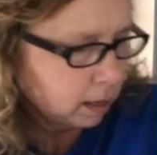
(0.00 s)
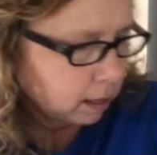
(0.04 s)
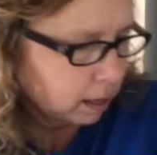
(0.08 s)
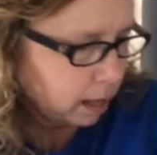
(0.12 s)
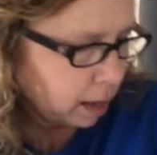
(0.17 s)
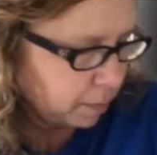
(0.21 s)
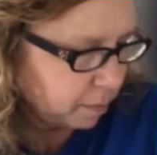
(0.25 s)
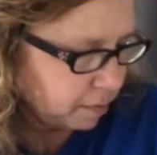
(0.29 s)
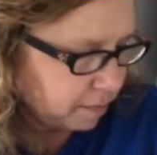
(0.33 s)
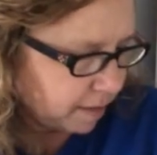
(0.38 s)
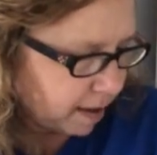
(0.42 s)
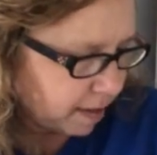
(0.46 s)

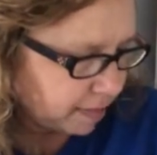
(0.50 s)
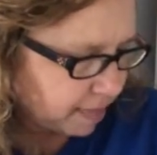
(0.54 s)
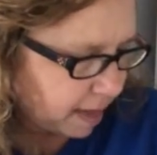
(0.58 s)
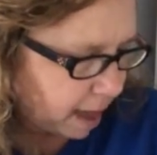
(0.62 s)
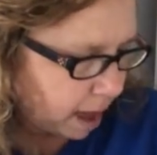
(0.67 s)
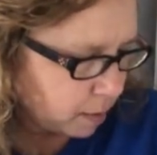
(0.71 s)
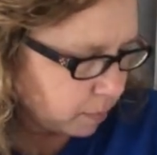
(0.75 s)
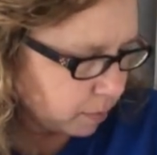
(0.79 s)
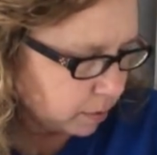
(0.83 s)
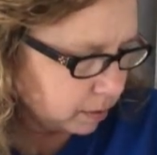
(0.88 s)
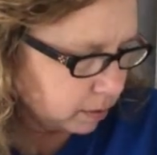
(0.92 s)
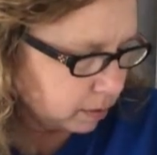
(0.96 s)
Okay, we've got
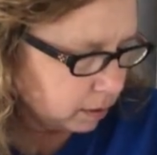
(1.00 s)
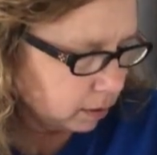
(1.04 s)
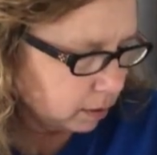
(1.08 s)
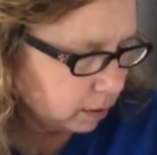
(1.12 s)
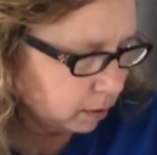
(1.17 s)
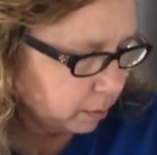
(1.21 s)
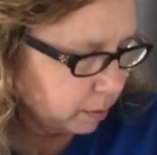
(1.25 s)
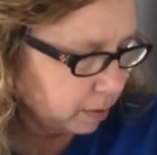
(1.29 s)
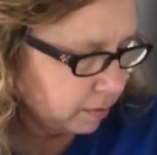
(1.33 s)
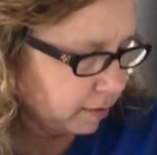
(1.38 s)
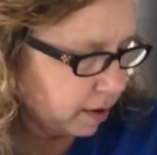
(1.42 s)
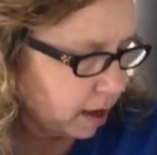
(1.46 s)
that one.
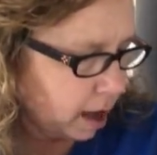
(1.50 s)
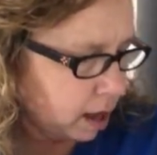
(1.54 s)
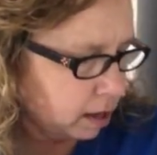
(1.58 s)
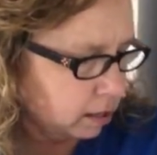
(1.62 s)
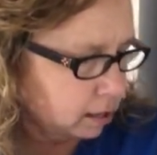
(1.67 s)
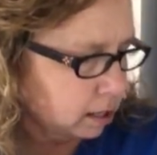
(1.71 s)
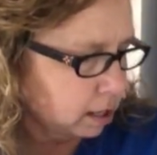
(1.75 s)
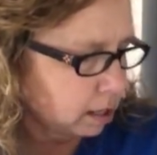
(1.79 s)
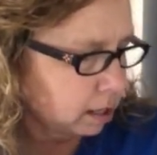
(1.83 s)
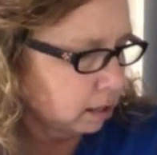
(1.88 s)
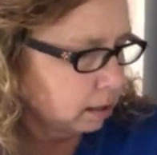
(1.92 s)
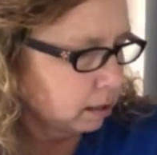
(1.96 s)
We've
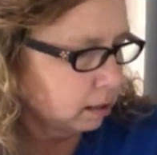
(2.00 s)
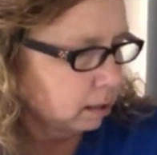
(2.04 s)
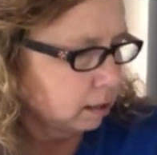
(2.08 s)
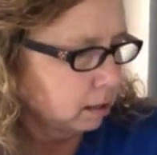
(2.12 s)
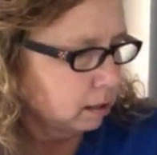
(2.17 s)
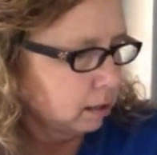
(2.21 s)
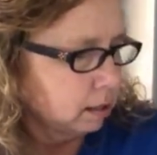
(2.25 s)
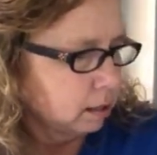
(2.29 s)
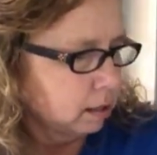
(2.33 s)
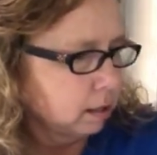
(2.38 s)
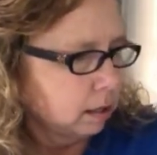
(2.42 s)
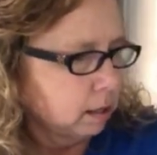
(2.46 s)
got,
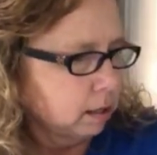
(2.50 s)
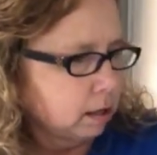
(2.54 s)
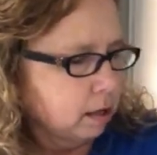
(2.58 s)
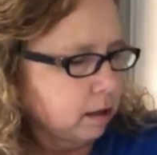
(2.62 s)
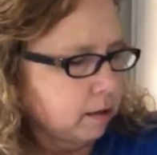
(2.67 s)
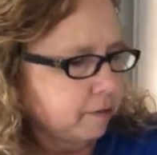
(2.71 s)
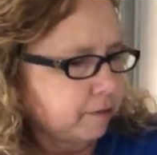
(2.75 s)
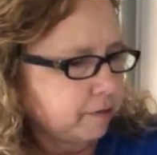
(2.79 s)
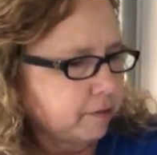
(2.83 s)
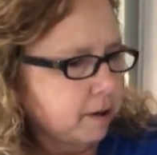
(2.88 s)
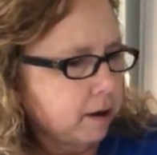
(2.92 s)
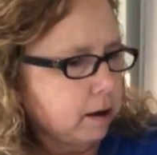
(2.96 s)

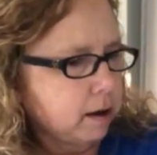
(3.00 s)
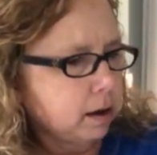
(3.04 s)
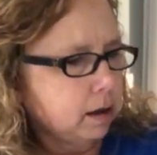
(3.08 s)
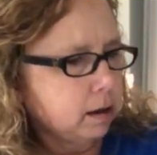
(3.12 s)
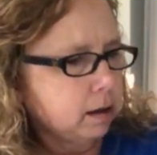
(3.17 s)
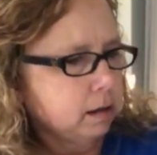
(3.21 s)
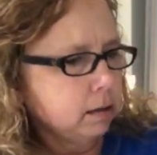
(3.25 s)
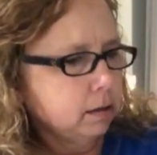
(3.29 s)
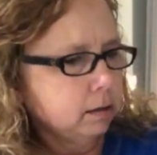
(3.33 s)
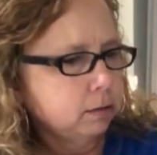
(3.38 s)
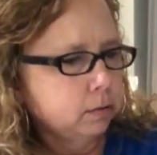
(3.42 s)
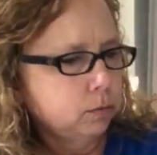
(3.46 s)
if
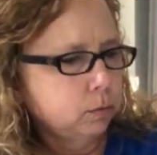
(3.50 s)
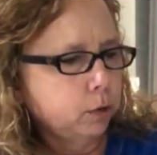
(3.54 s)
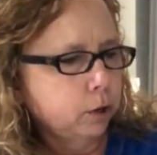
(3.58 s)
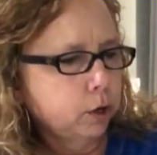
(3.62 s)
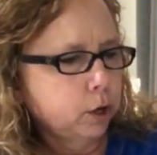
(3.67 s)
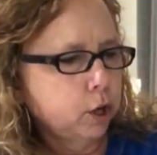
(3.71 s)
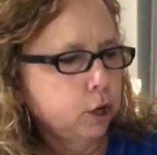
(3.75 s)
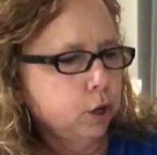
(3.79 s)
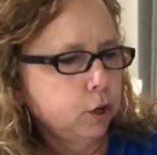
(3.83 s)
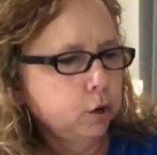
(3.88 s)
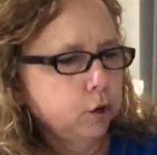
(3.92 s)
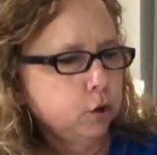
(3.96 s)
I were
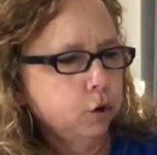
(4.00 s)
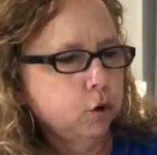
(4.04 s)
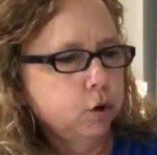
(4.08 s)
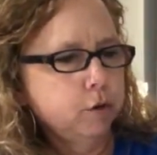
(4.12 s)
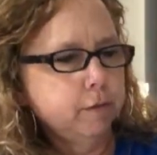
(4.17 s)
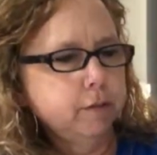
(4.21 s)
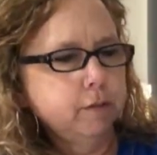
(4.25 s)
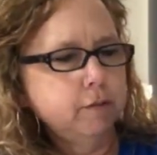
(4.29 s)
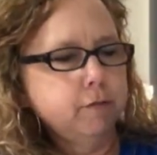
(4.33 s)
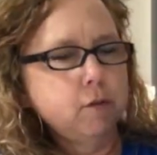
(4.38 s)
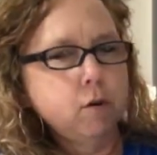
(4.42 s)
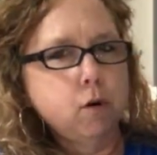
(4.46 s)
king
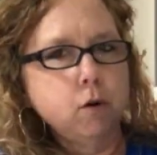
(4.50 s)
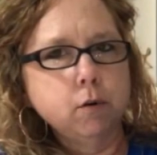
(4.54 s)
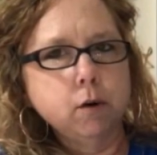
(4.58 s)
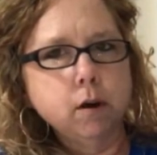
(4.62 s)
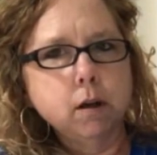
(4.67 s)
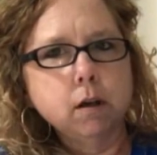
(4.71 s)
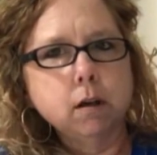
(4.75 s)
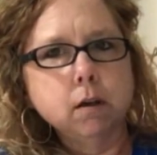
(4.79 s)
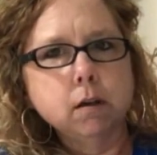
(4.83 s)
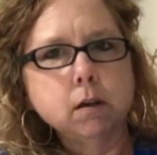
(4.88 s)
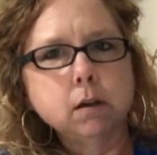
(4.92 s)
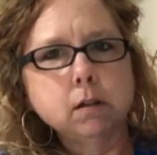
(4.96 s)
of the
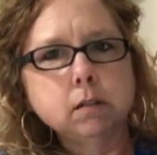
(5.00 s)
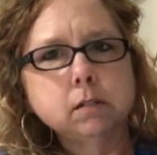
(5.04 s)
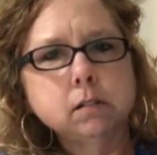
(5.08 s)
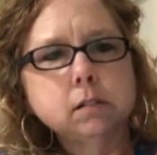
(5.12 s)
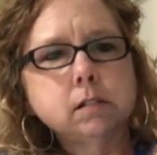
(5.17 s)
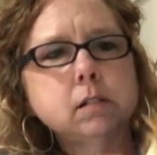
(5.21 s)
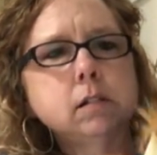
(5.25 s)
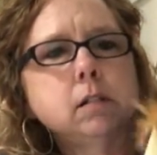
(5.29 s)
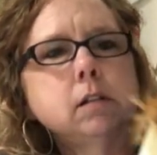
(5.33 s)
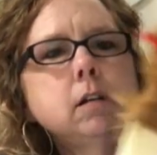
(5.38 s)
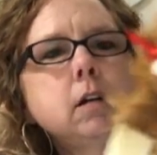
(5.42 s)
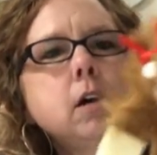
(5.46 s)

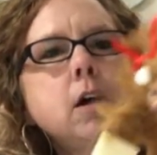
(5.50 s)
forest.